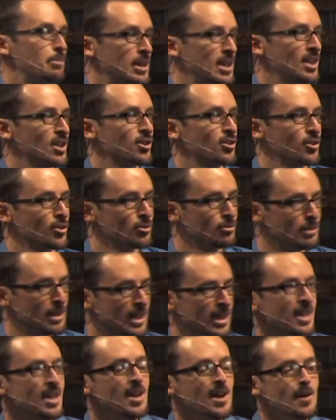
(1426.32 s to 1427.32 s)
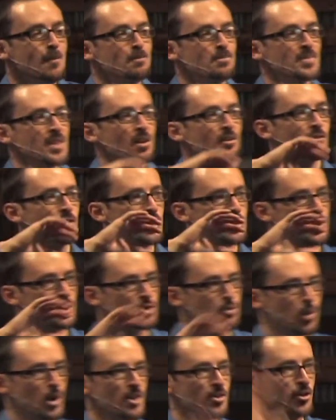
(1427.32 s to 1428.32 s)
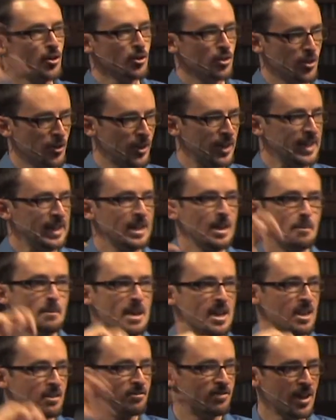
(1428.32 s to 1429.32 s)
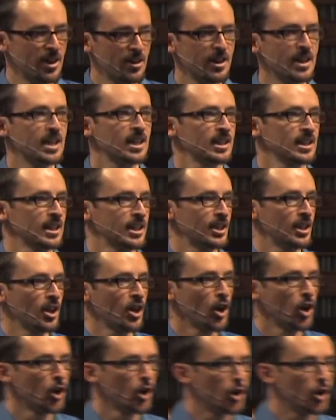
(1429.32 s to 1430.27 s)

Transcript: into being through me. Verses 1 through 3 make it very clear